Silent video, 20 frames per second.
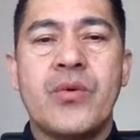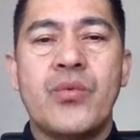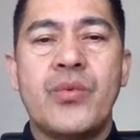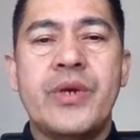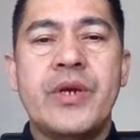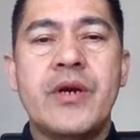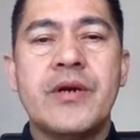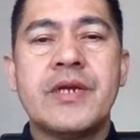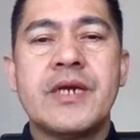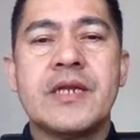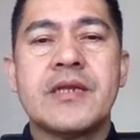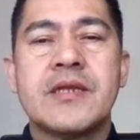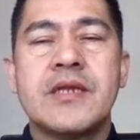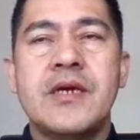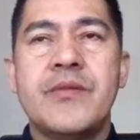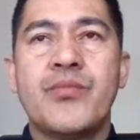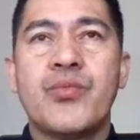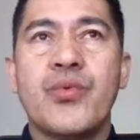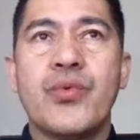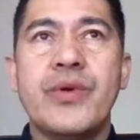We know that
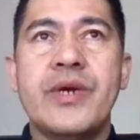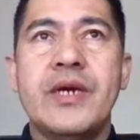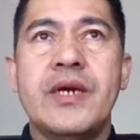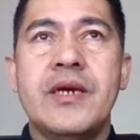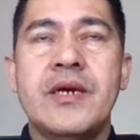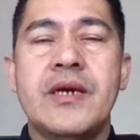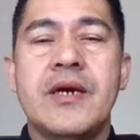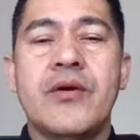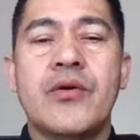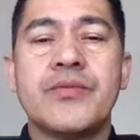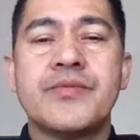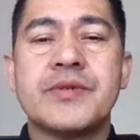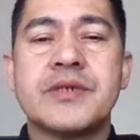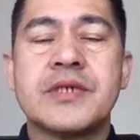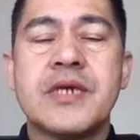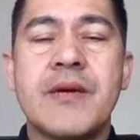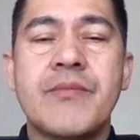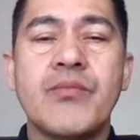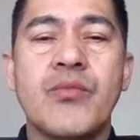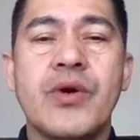if we or
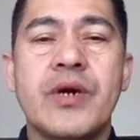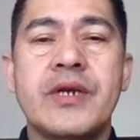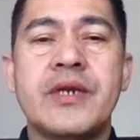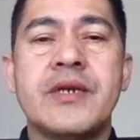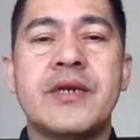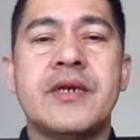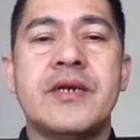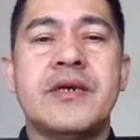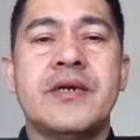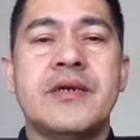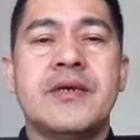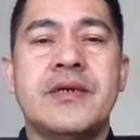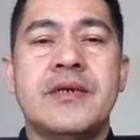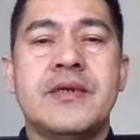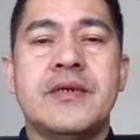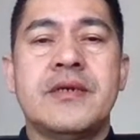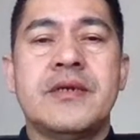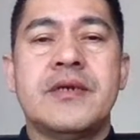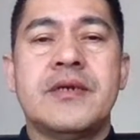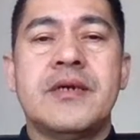someone
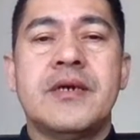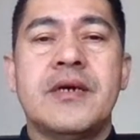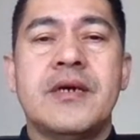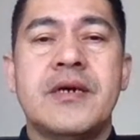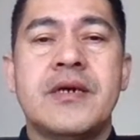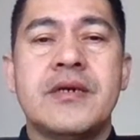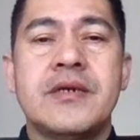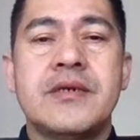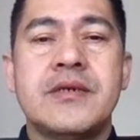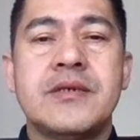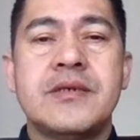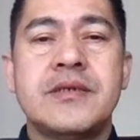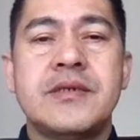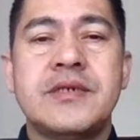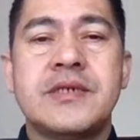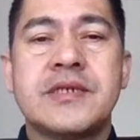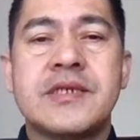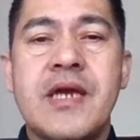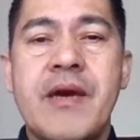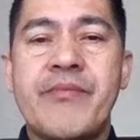
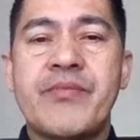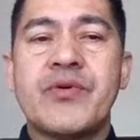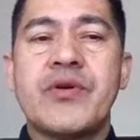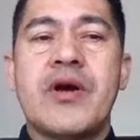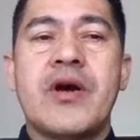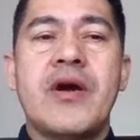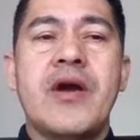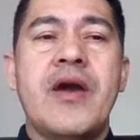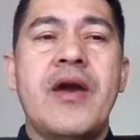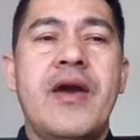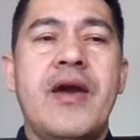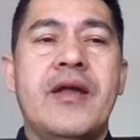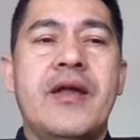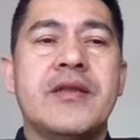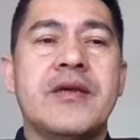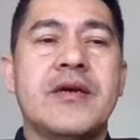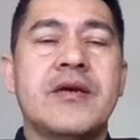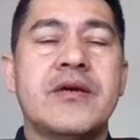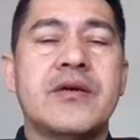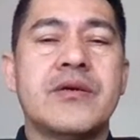step on our
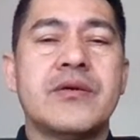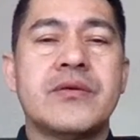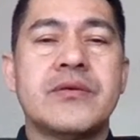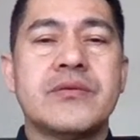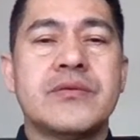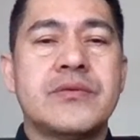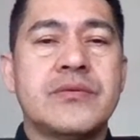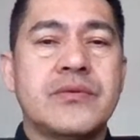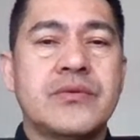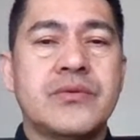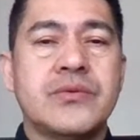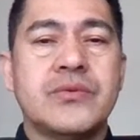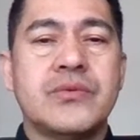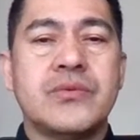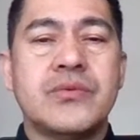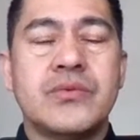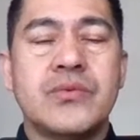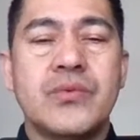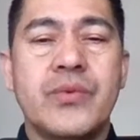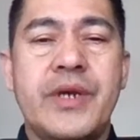head,
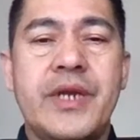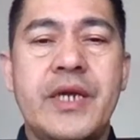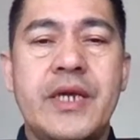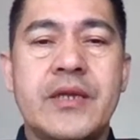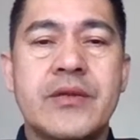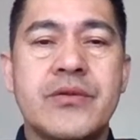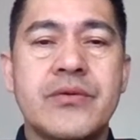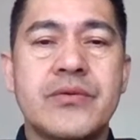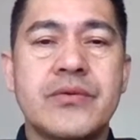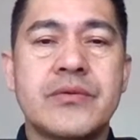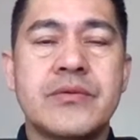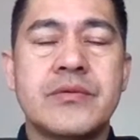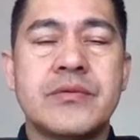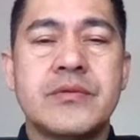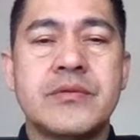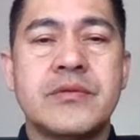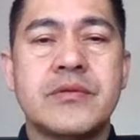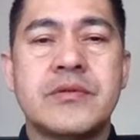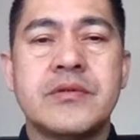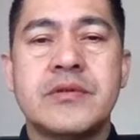we need to
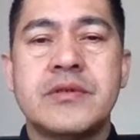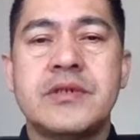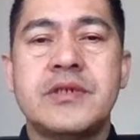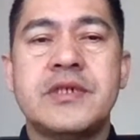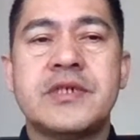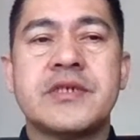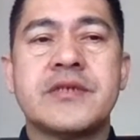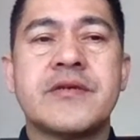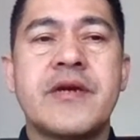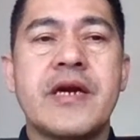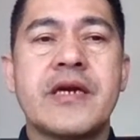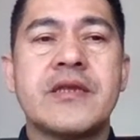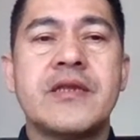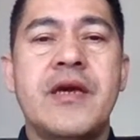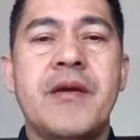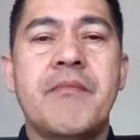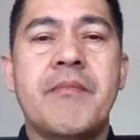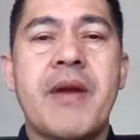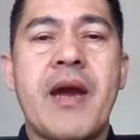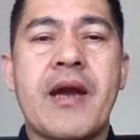strike
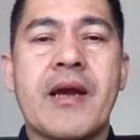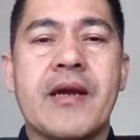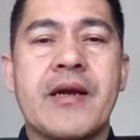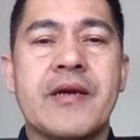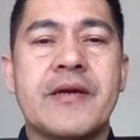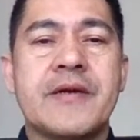them back.